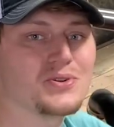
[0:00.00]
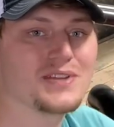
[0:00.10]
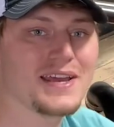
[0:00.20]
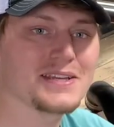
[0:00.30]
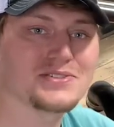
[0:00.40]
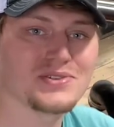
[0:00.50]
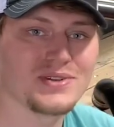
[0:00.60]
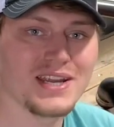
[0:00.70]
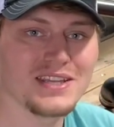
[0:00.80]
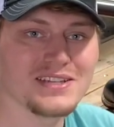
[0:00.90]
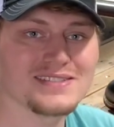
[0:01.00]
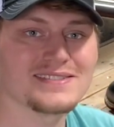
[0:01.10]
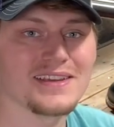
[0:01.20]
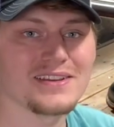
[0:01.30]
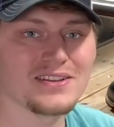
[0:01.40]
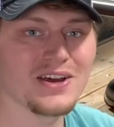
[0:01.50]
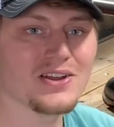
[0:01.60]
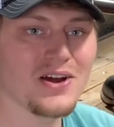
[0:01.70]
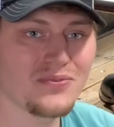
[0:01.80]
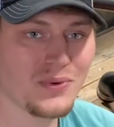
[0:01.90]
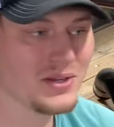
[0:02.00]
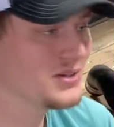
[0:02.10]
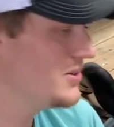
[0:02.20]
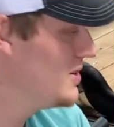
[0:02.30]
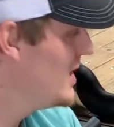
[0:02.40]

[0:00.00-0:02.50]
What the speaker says: That gets your radius. Take a cutoff wheel,